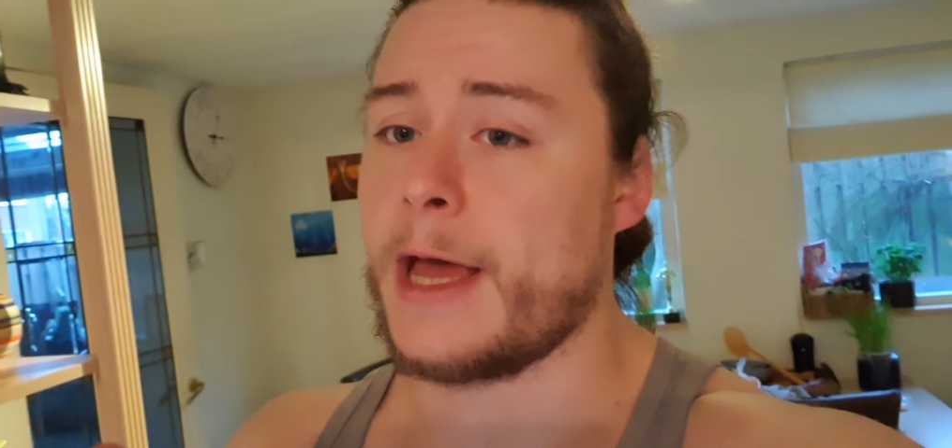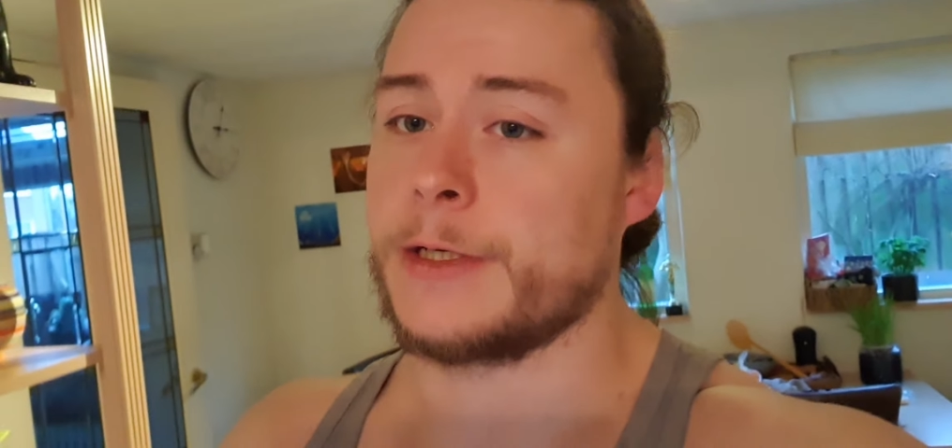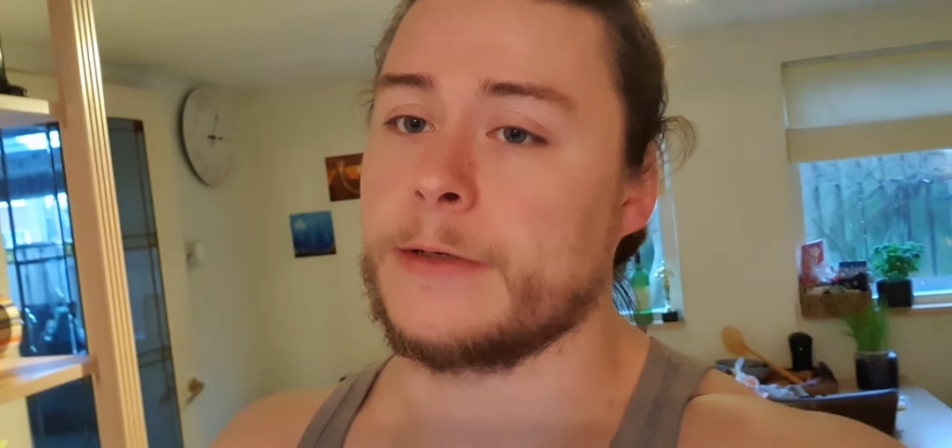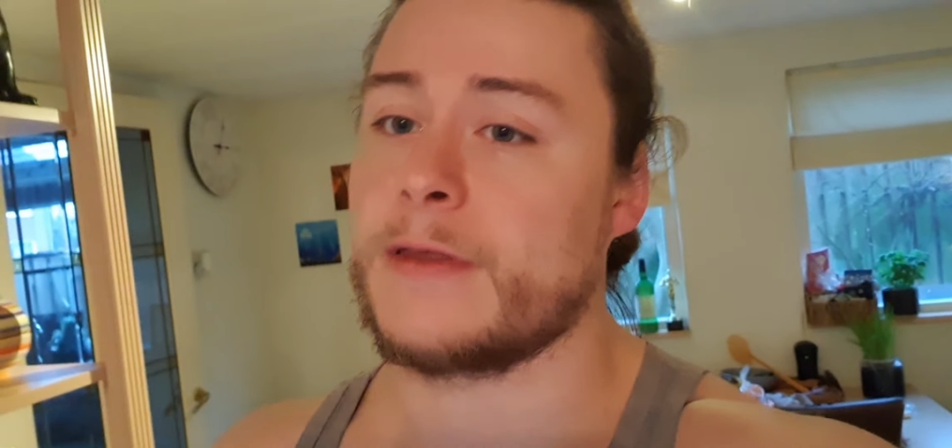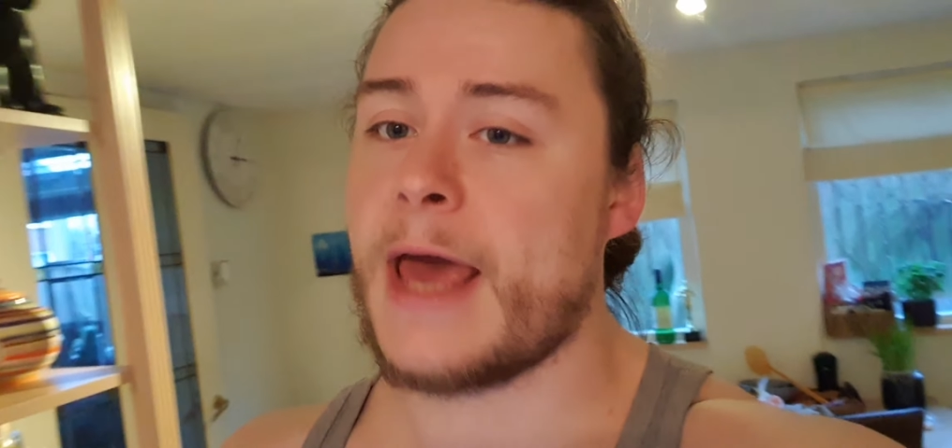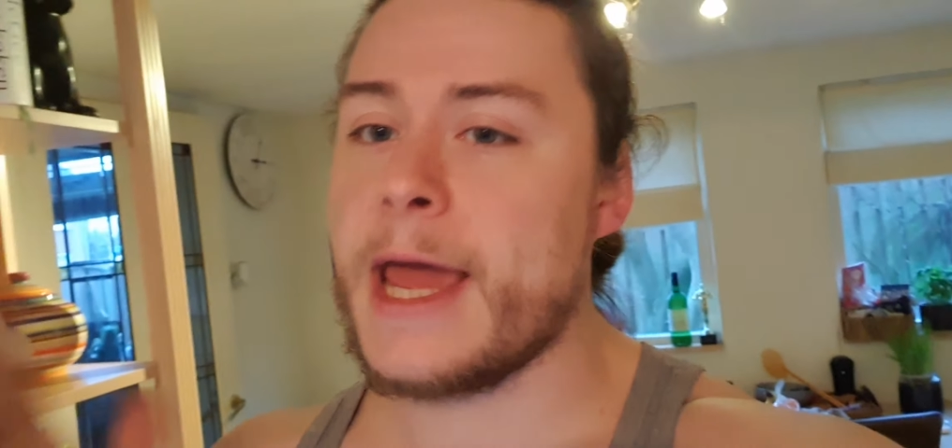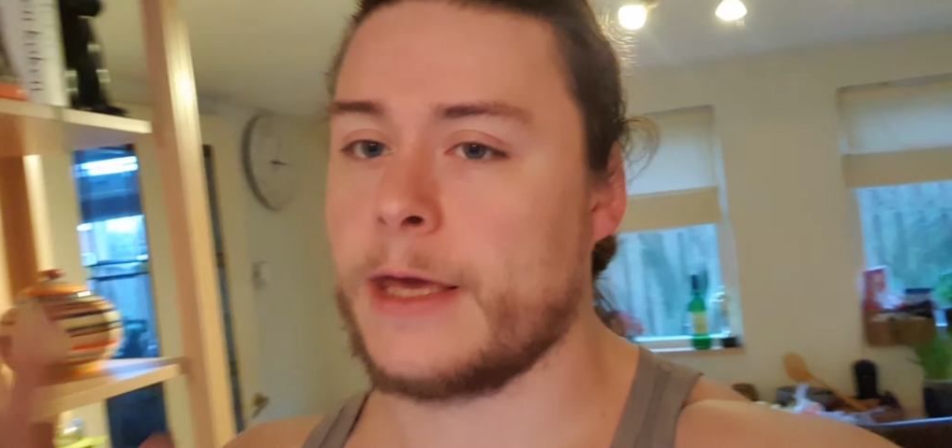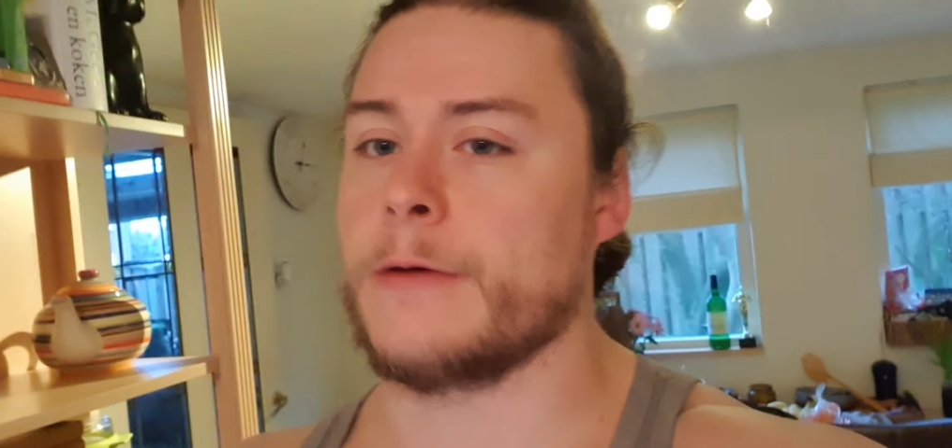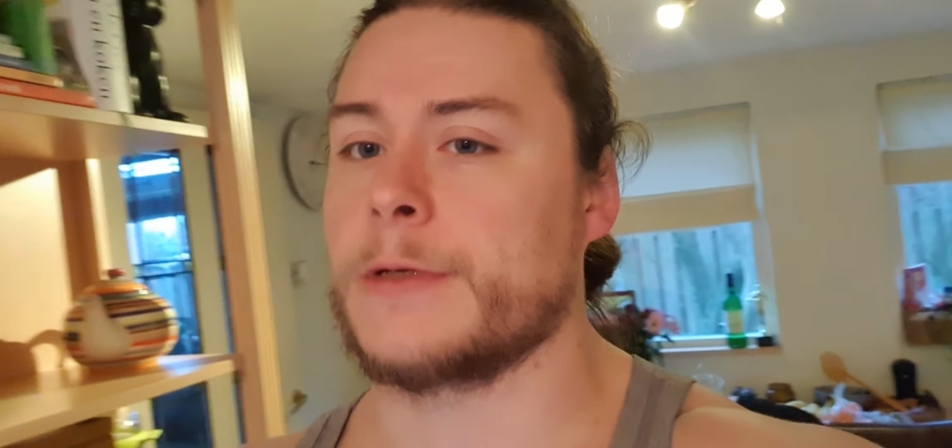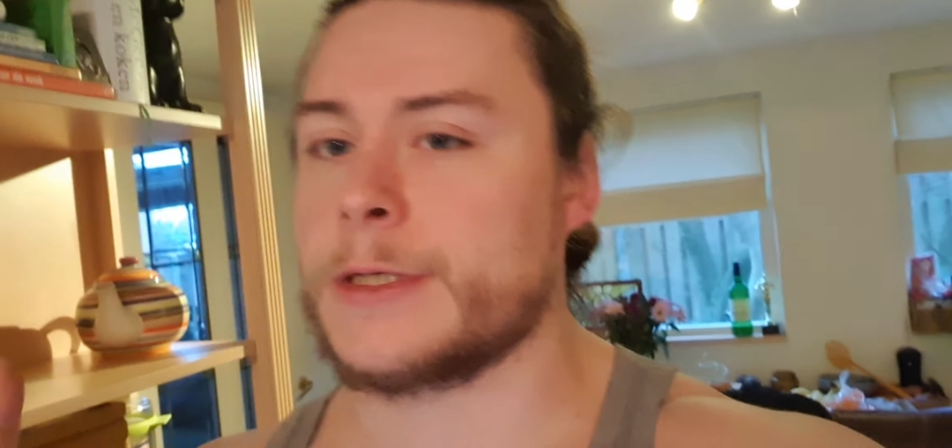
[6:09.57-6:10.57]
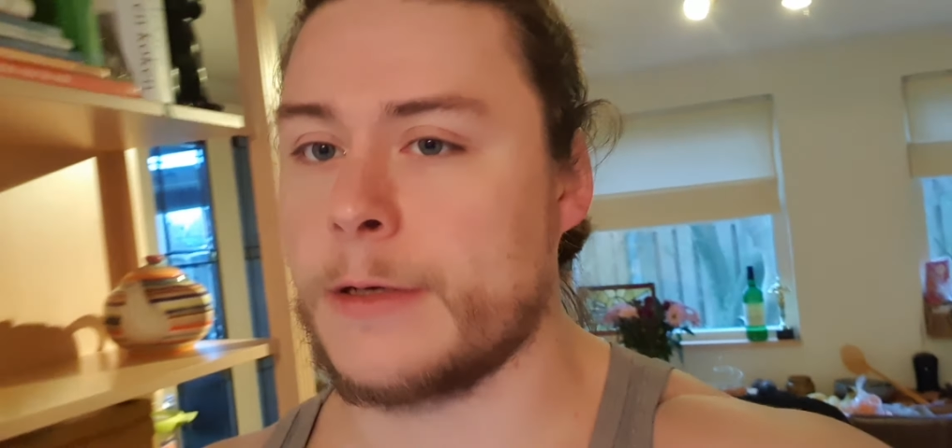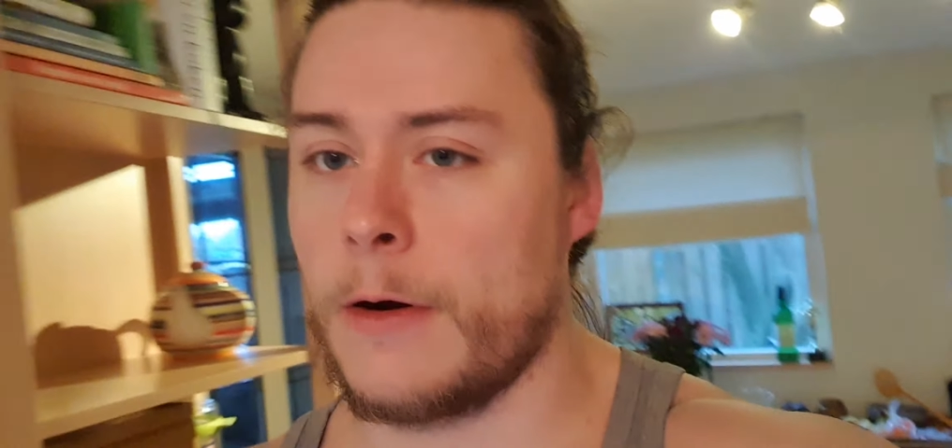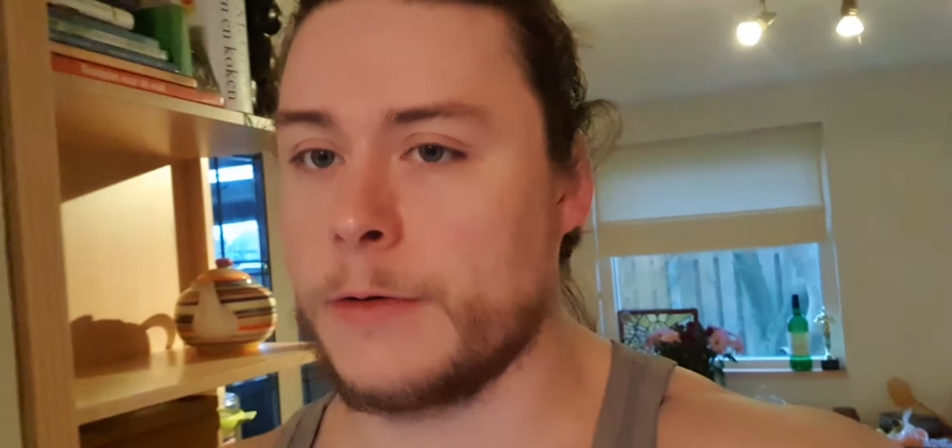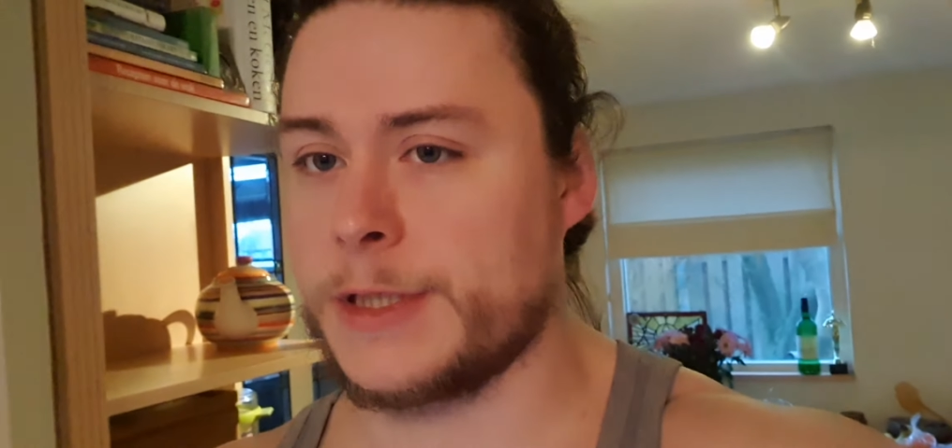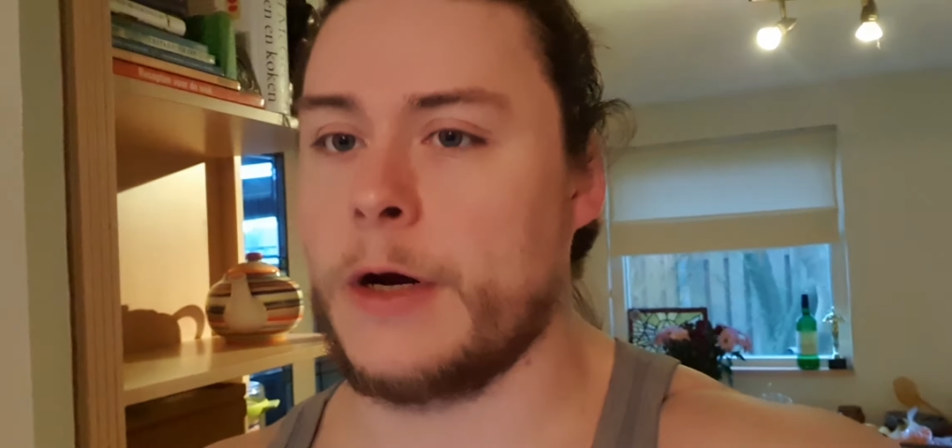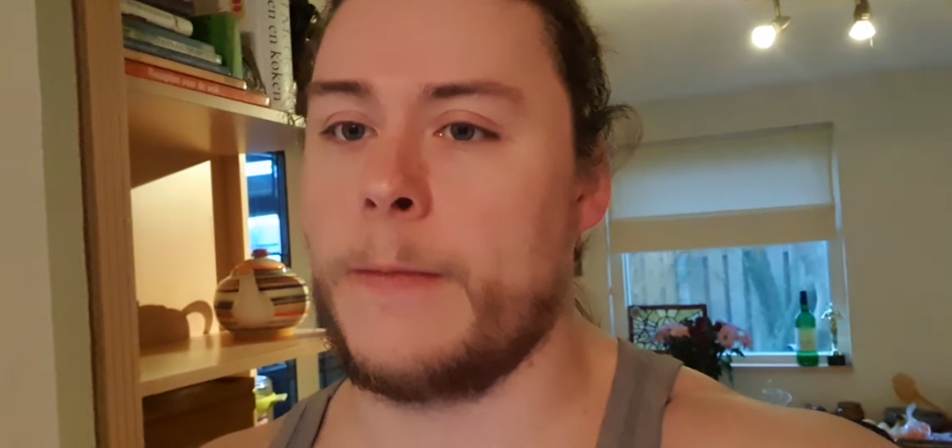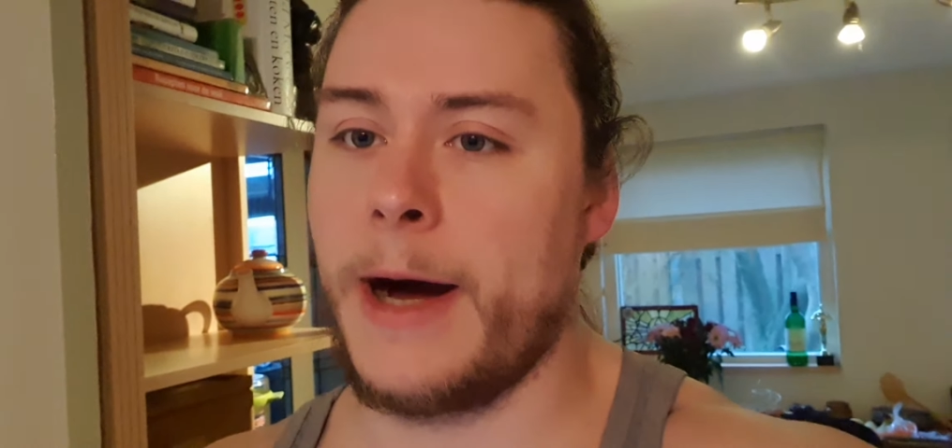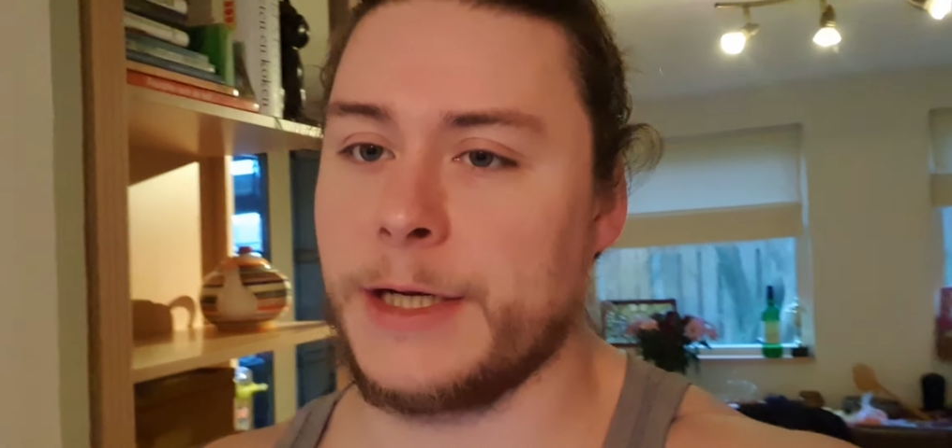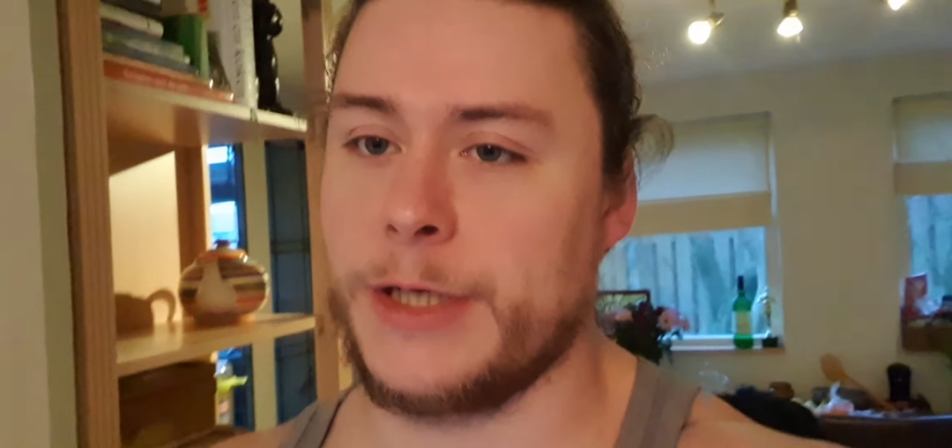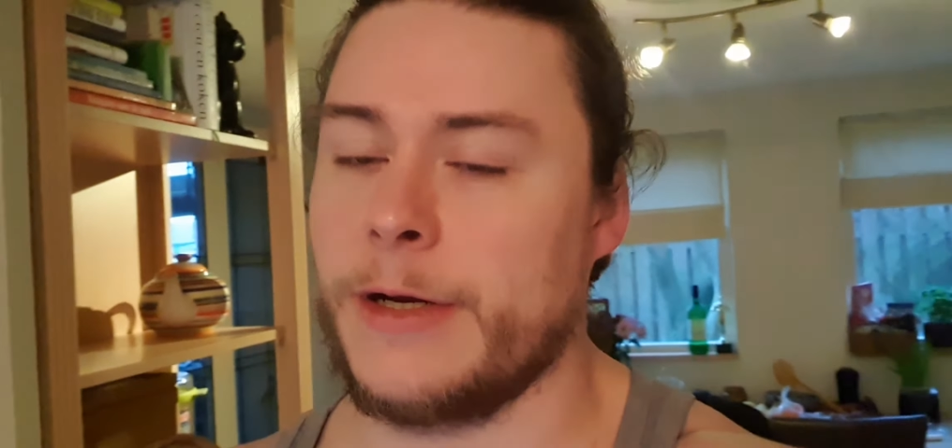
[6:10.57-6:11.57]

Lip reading: Andrew, thank you so much.